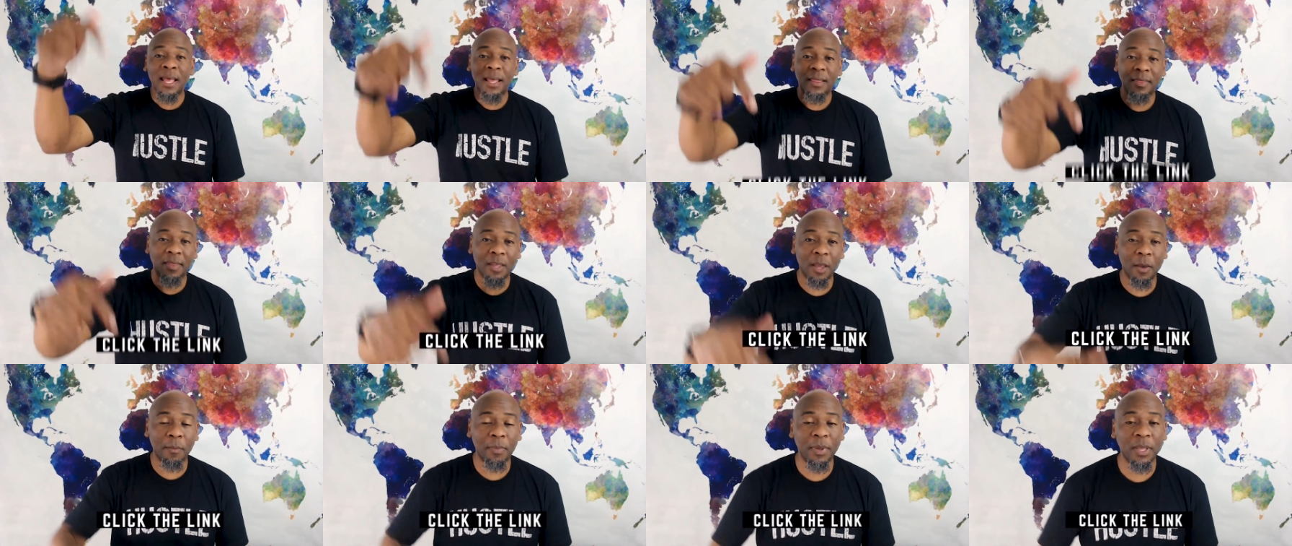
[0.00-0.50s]

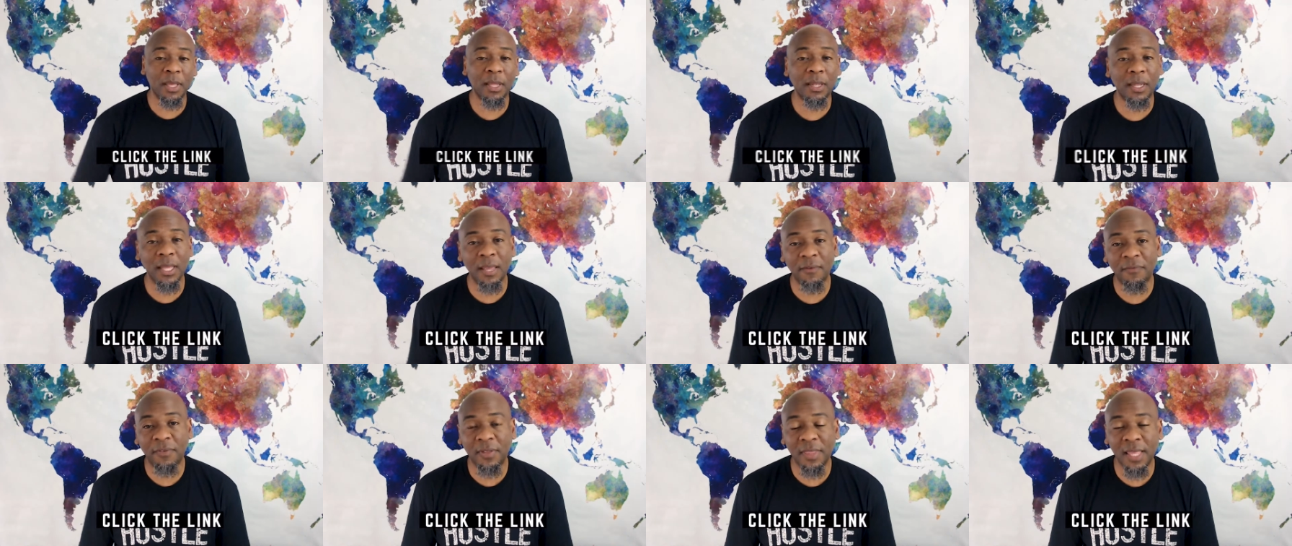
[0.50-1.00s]
there'll be a
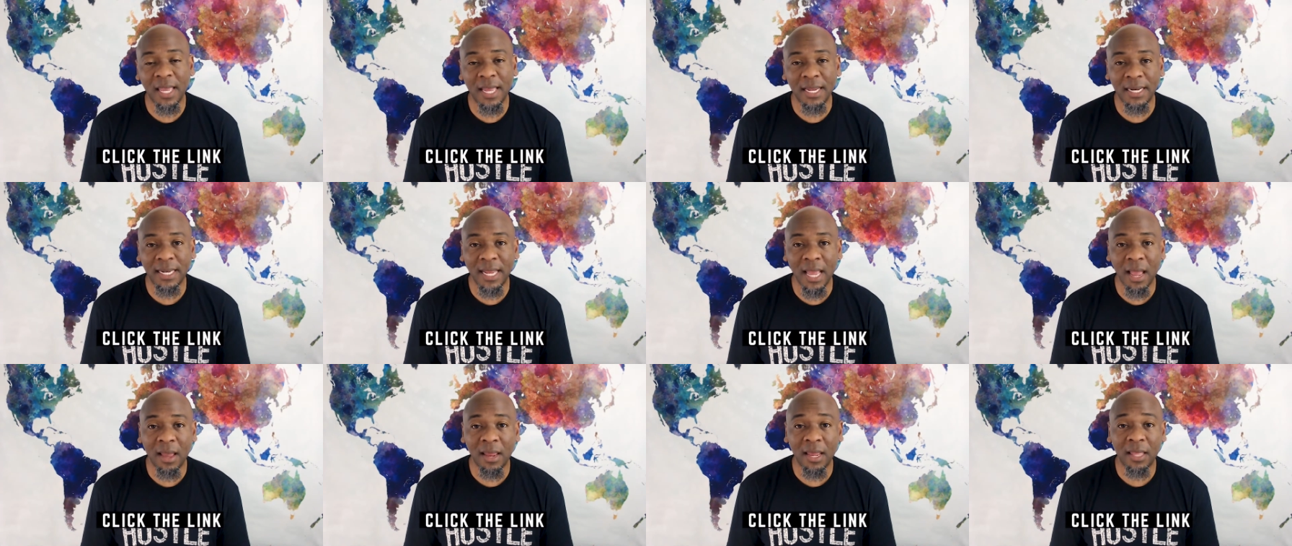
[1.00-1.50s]
link for that
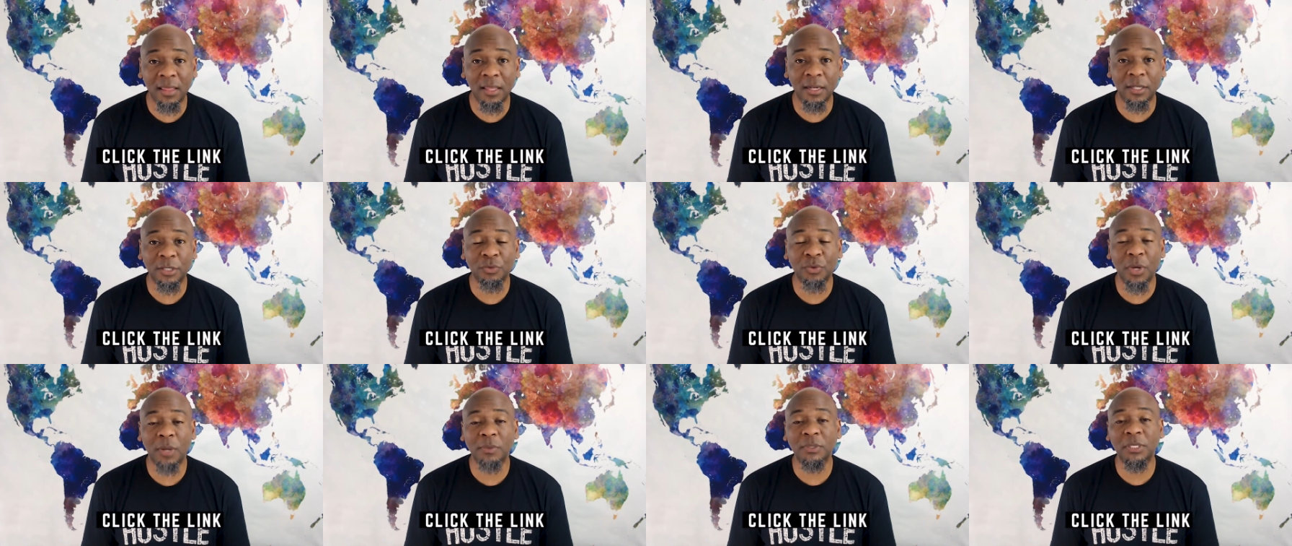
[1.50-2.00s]
down in the
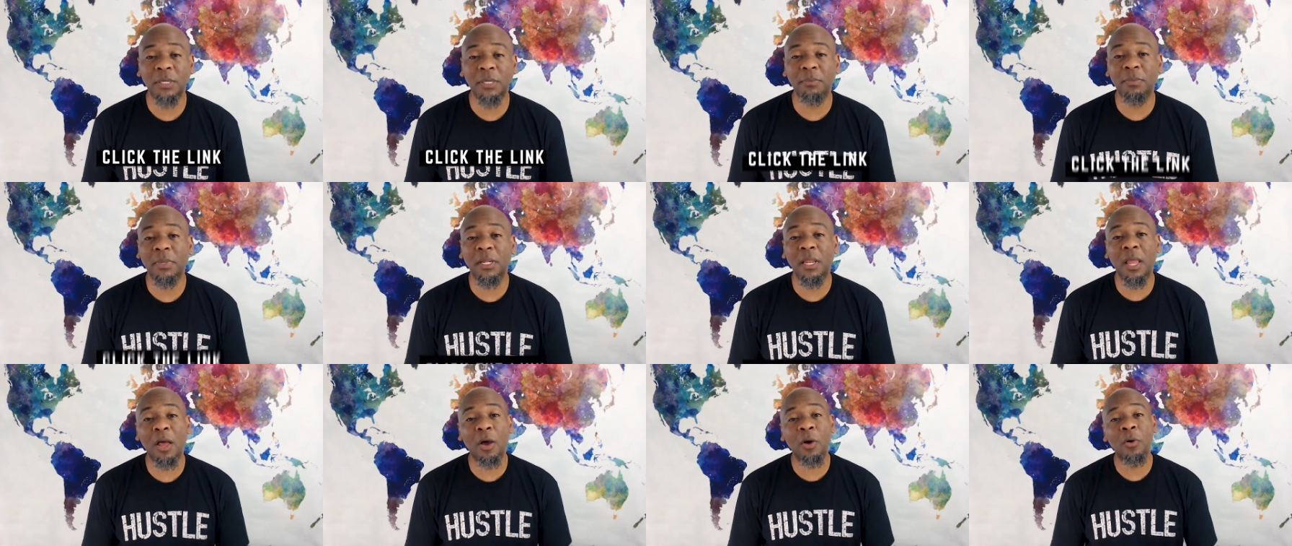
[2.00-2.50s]
description
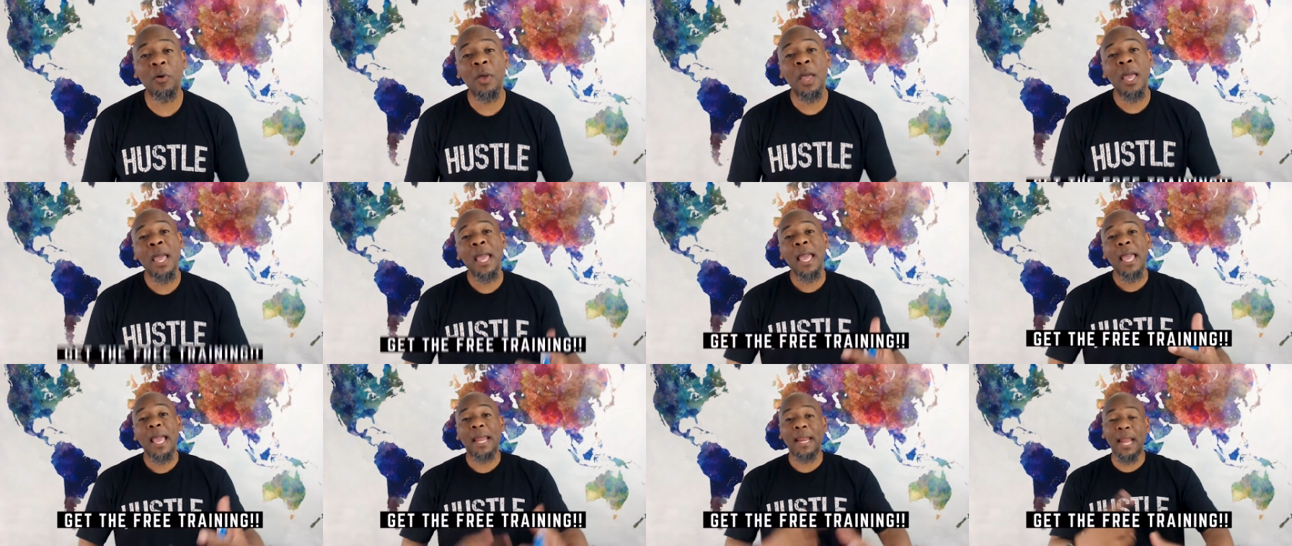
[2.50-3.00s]
below.
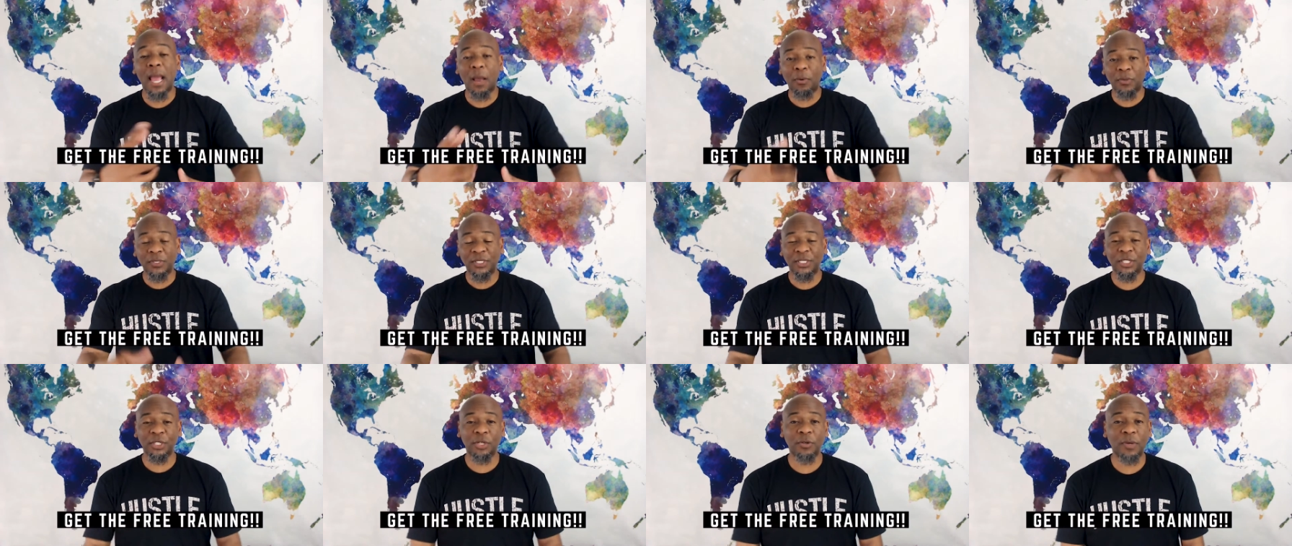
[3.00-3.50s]
And I will
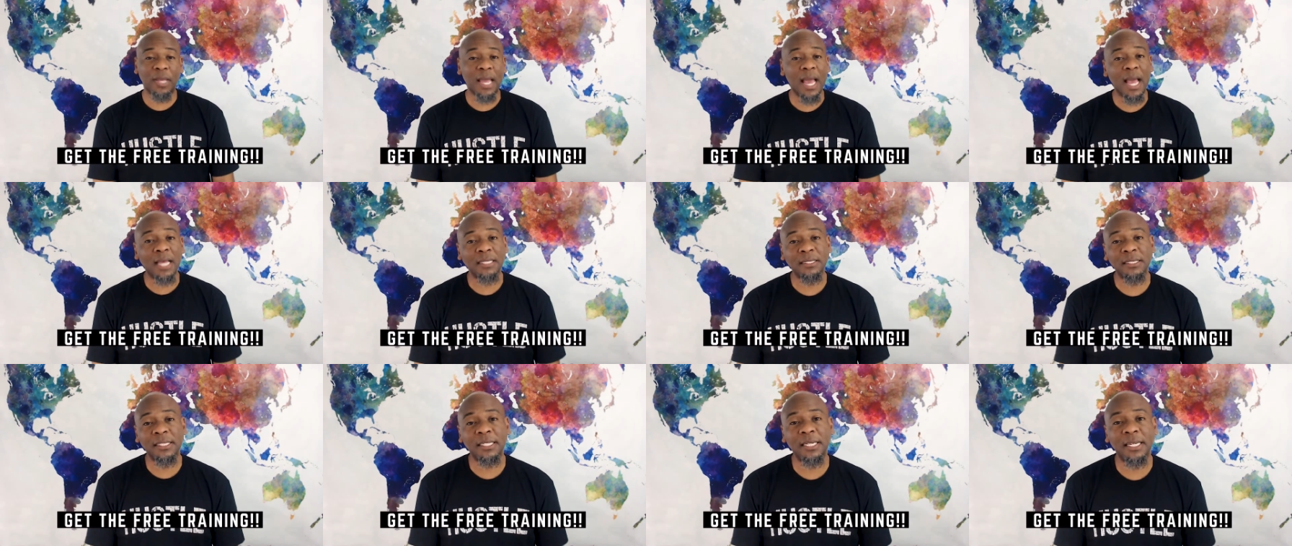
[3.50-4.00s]
see you
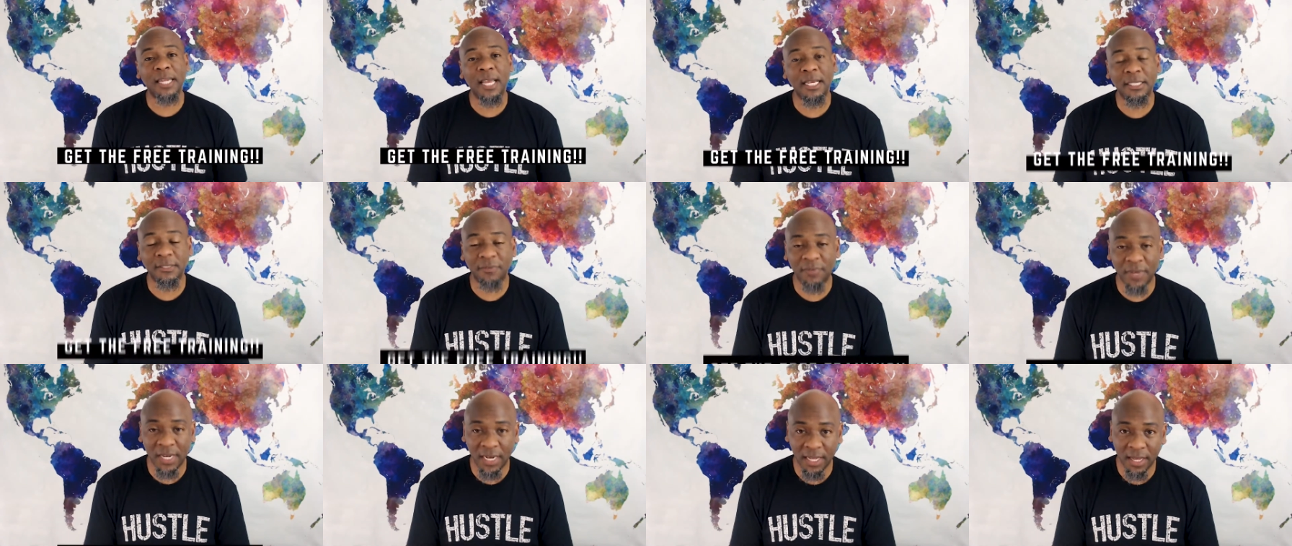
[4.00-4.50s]
guys in the
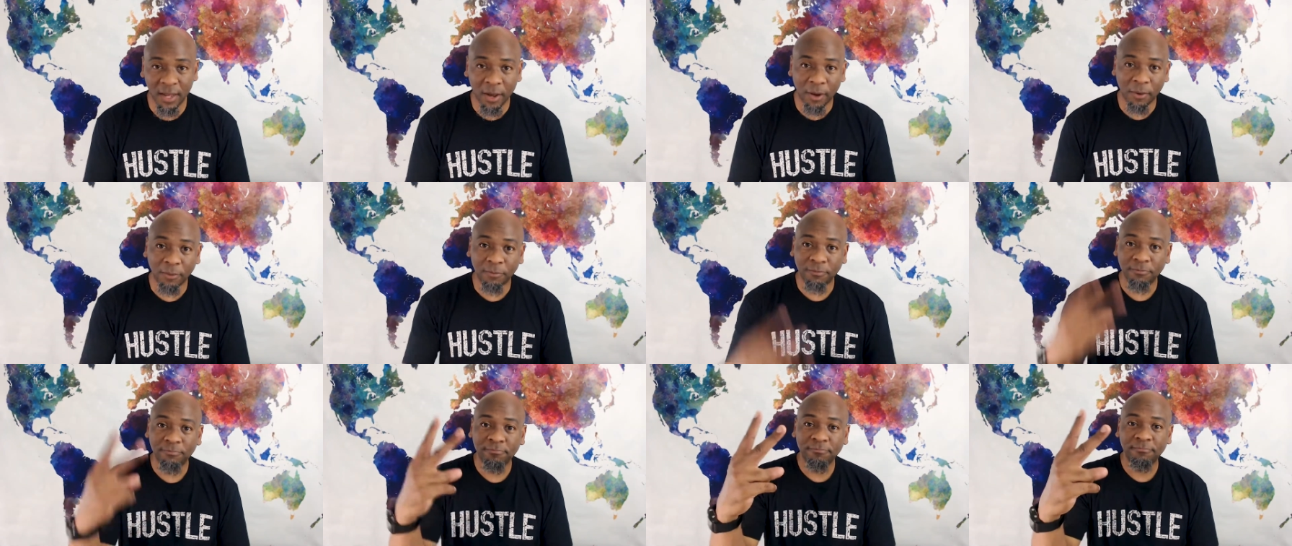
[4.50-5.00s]
next
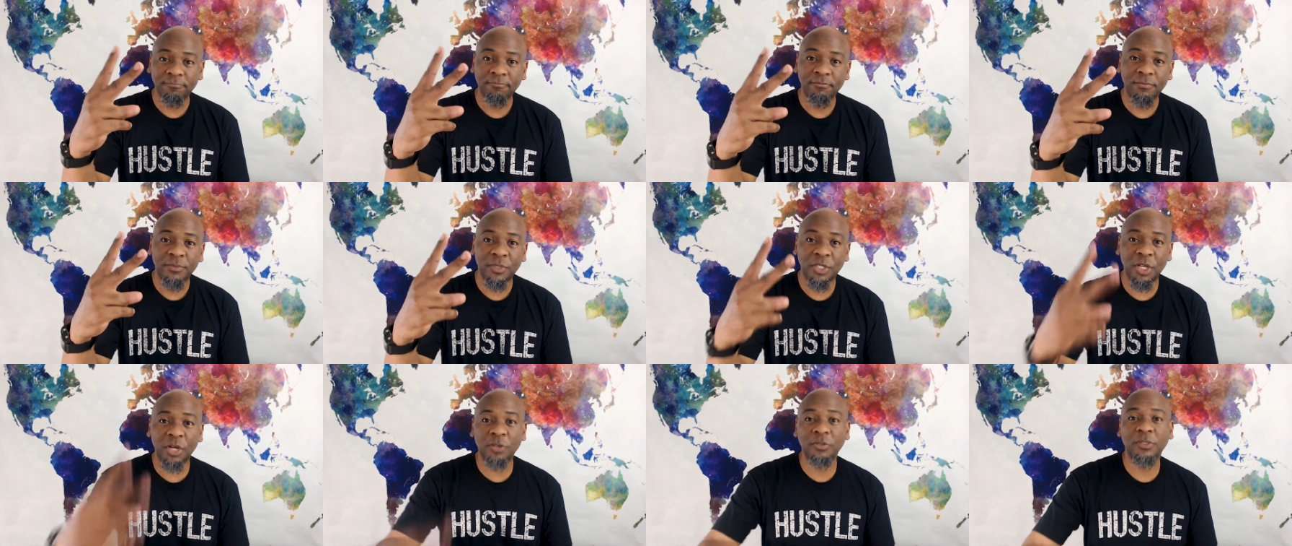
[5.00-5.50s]
video.
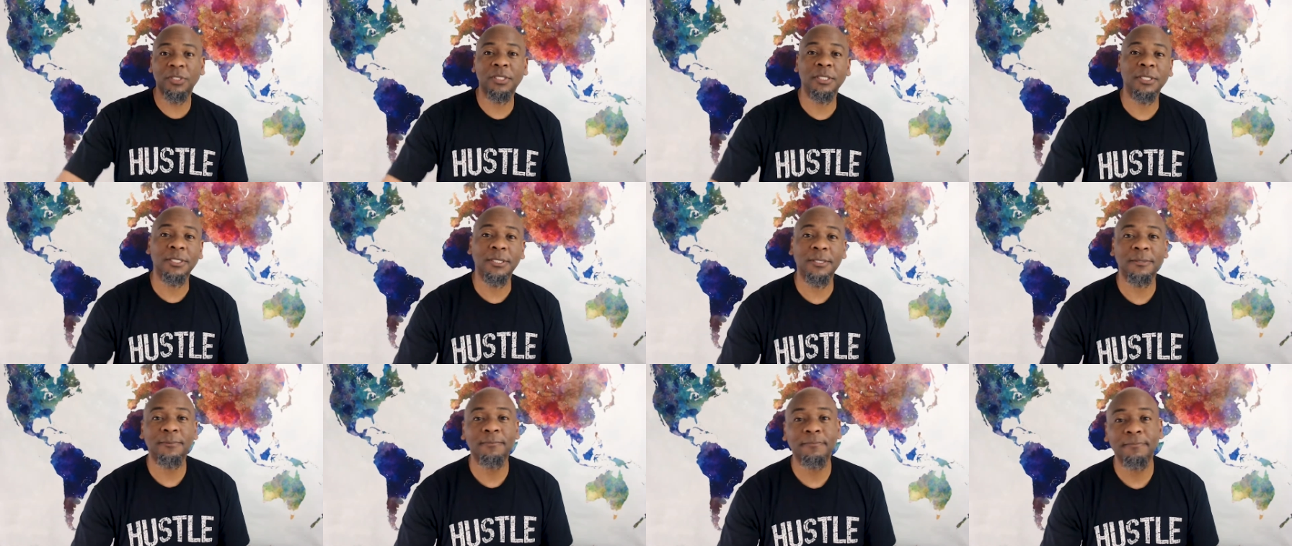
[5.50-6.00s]

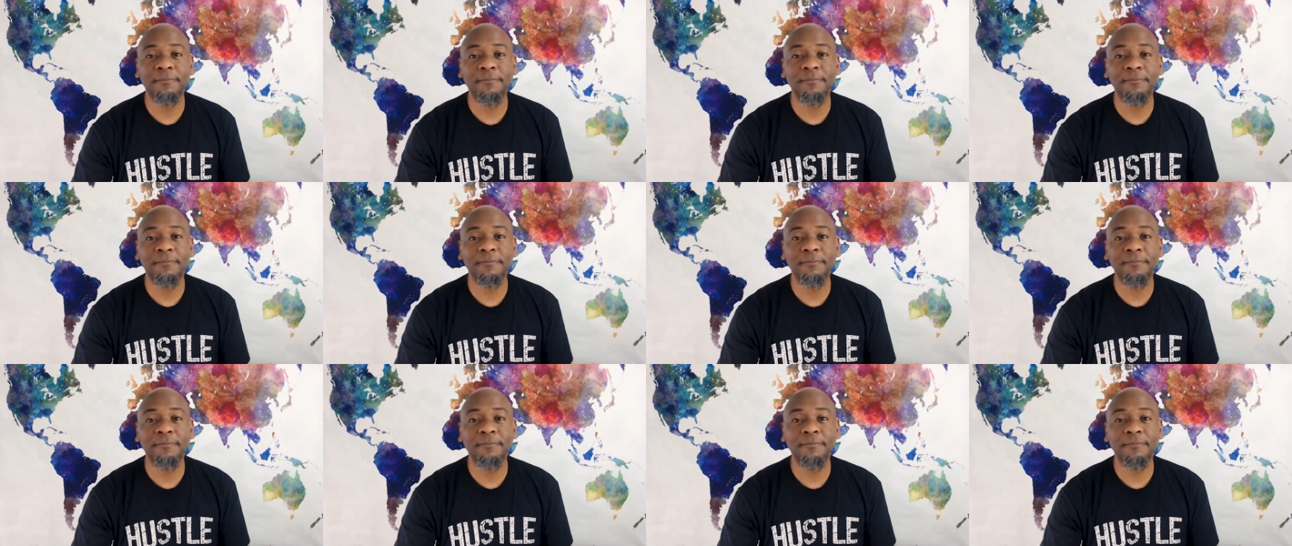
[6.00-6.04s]
Deuces.